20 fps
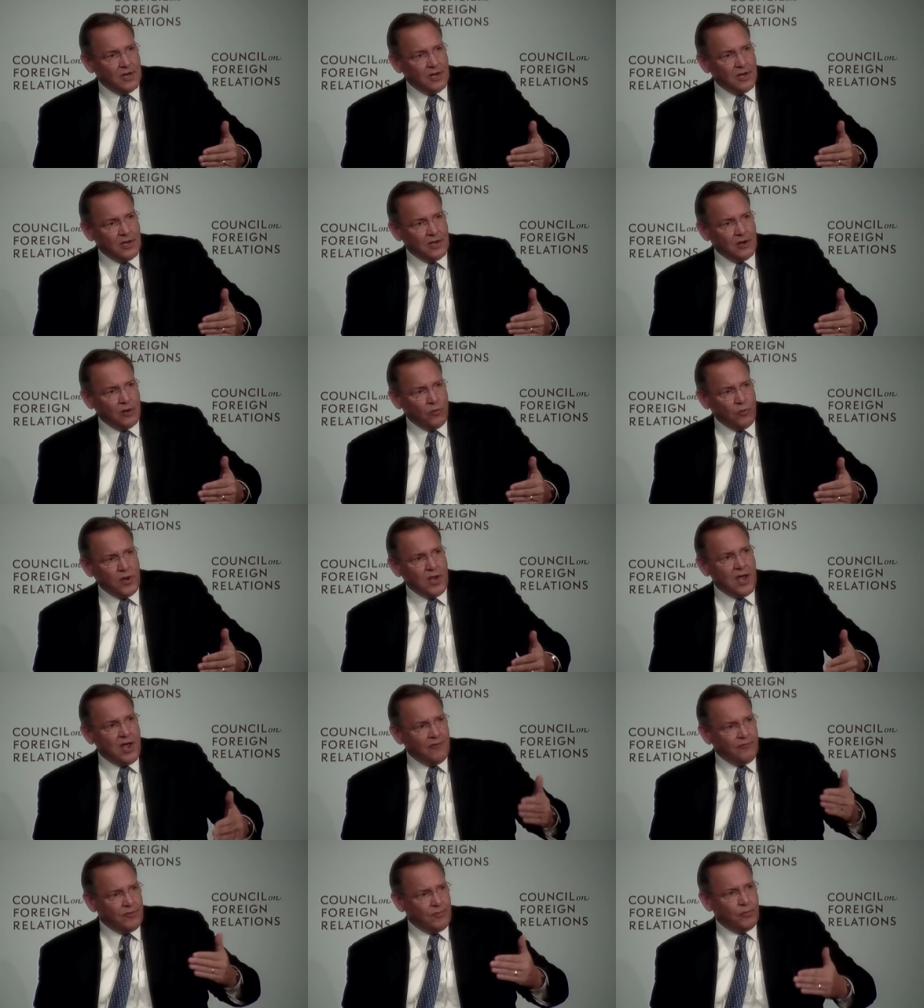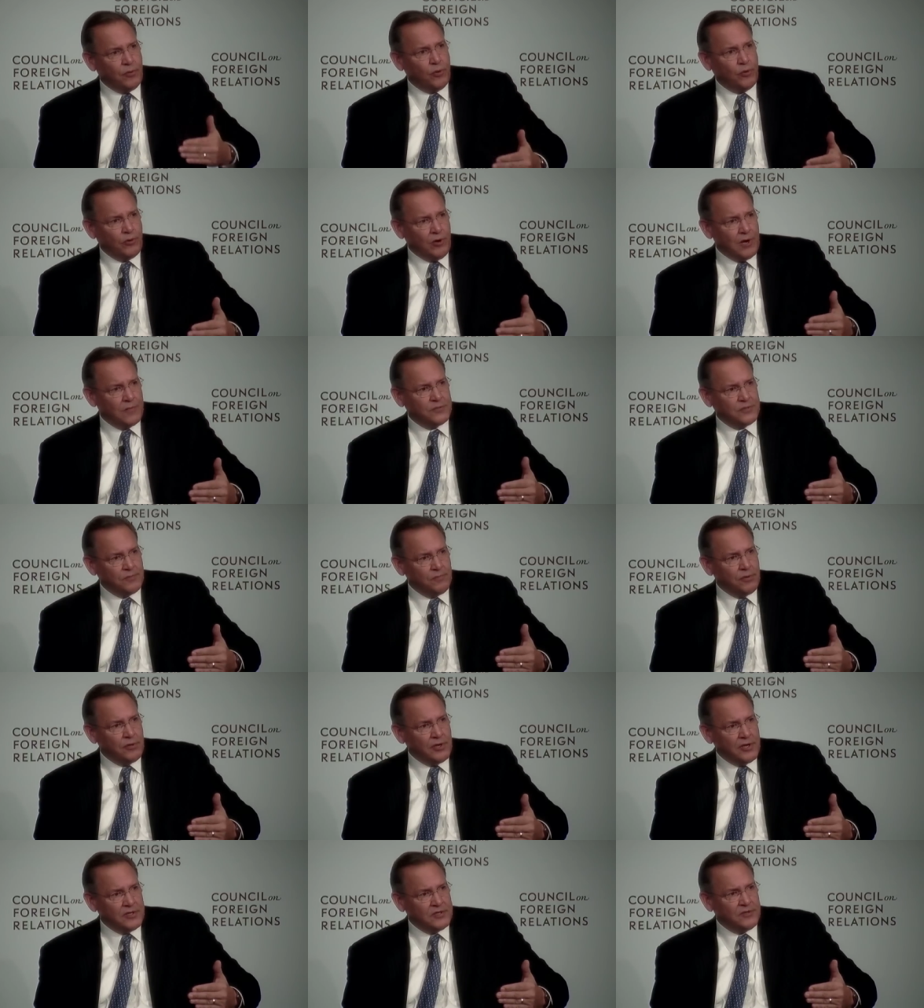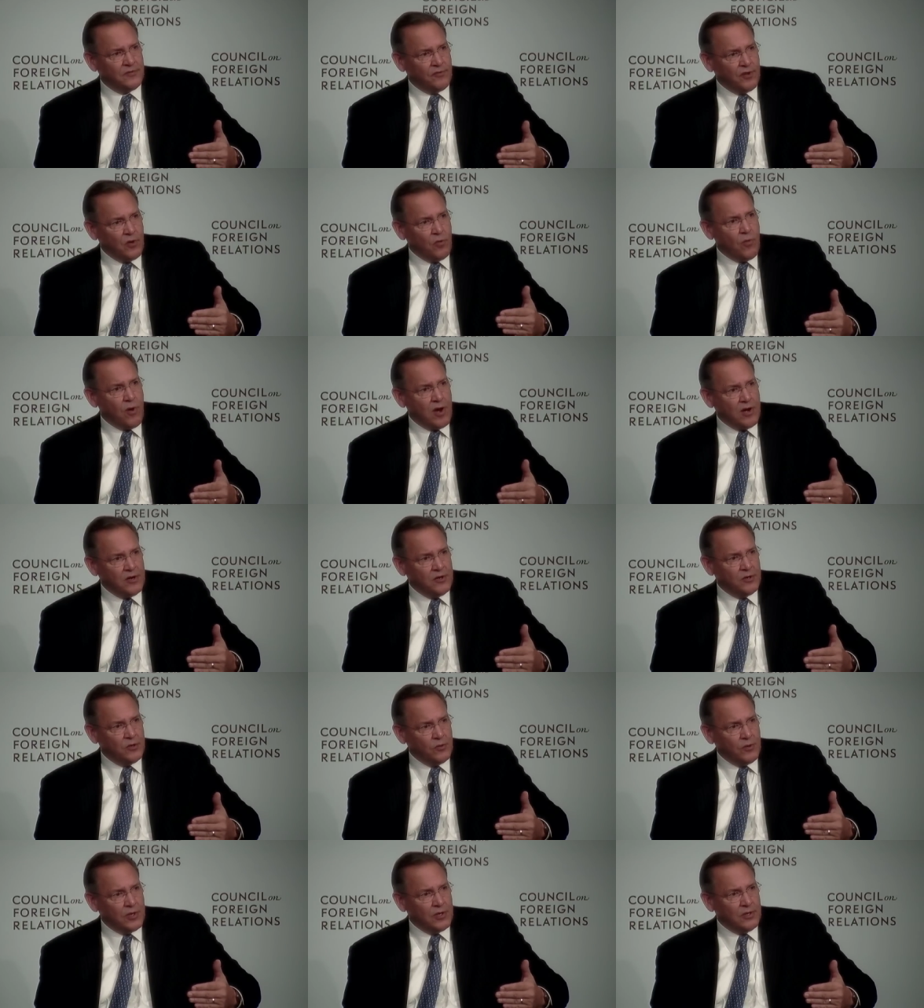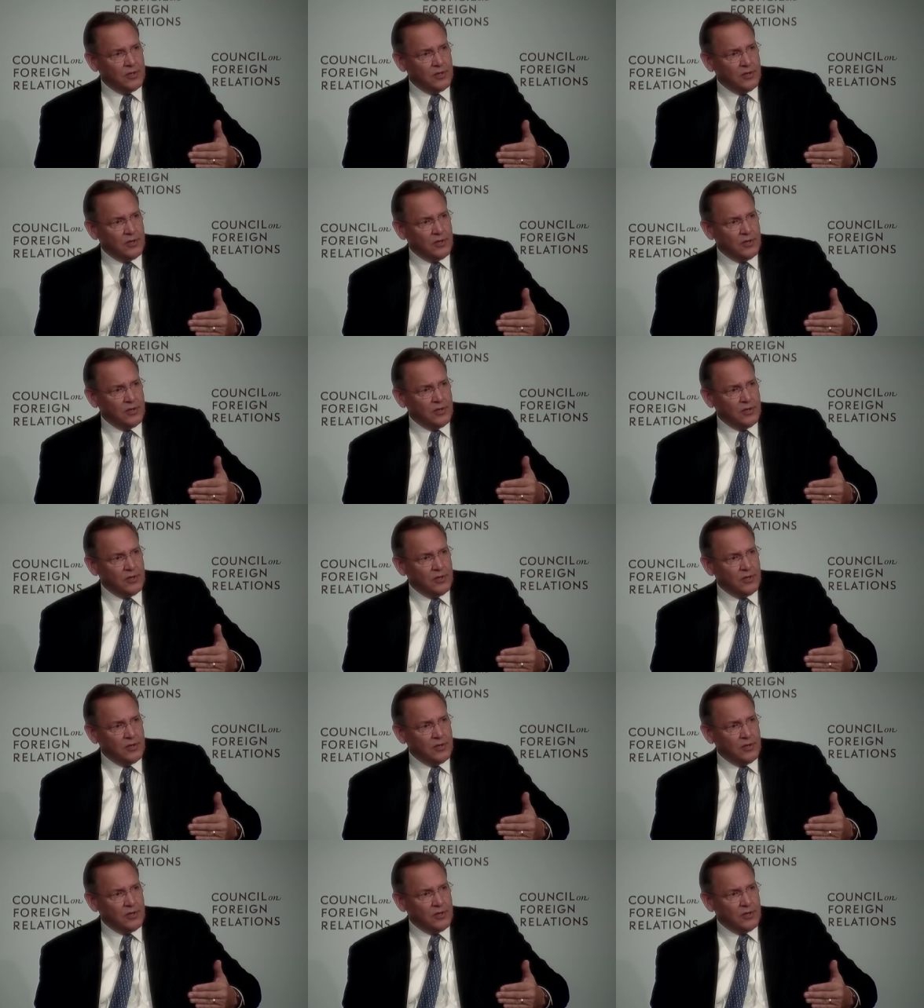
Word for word: You know, we have the programs in place if they want to do it.